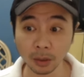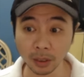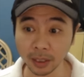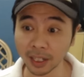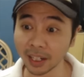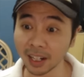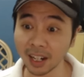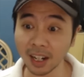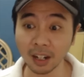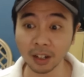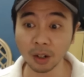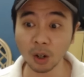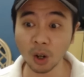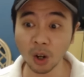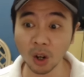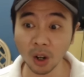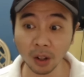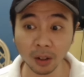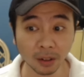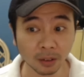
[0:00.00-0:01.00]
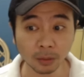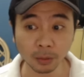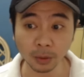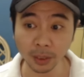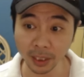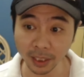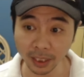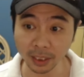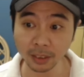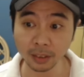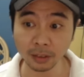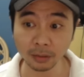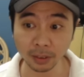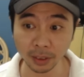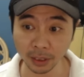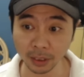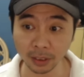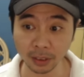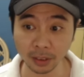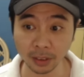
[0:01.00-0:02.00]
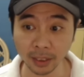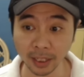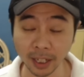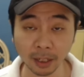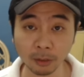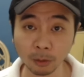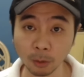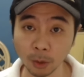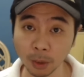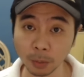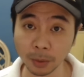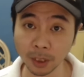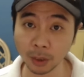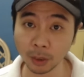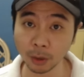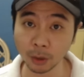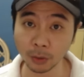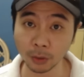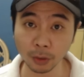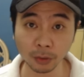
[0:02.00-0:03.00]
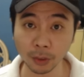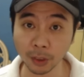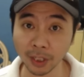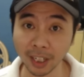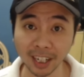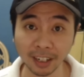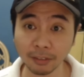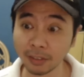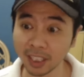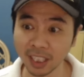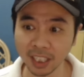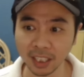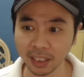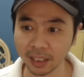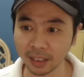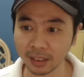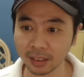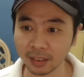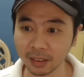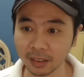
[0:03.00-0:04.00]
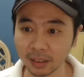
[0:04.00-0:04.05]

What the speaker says: They are all really good and will be useful for everything.